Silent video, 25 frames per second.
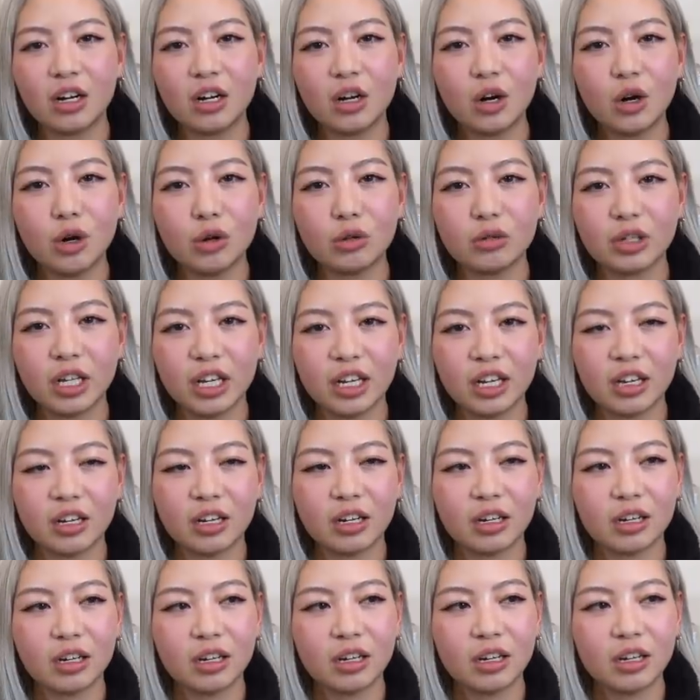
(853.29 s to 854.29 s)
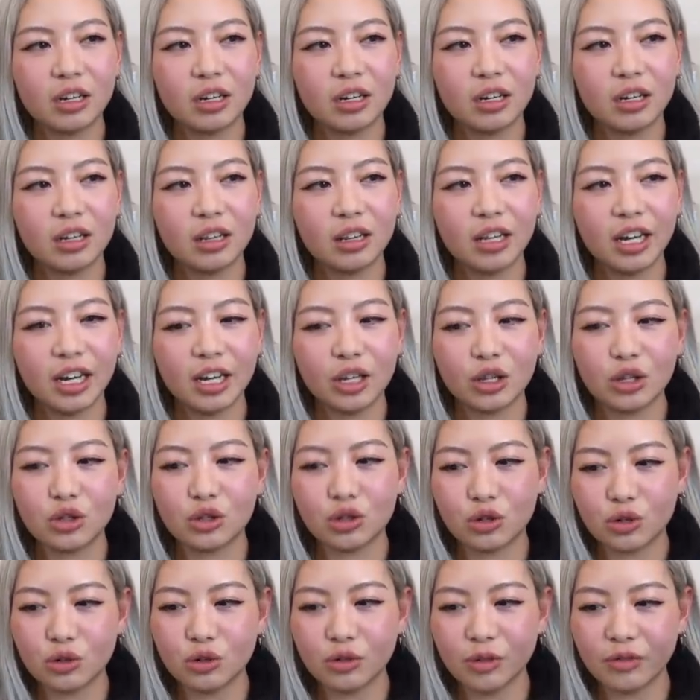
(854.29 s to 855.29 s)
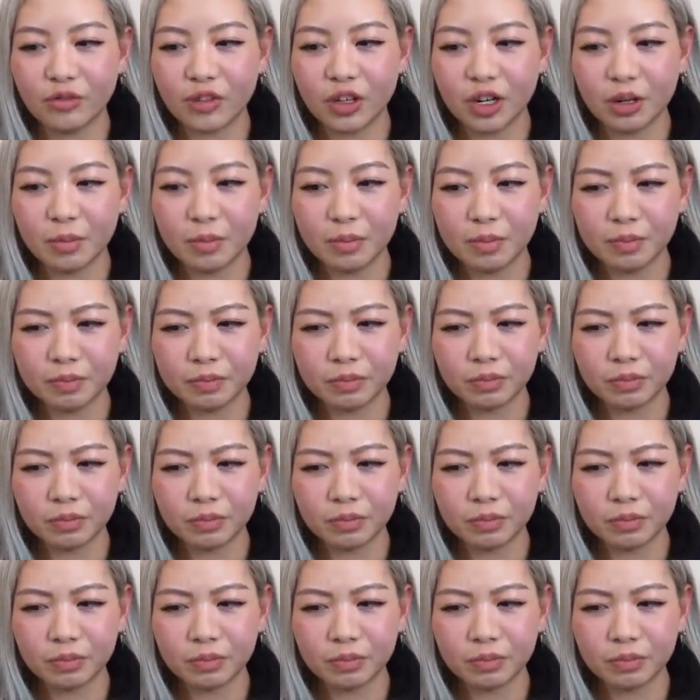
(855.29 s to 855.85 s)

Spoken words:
holding like two of them?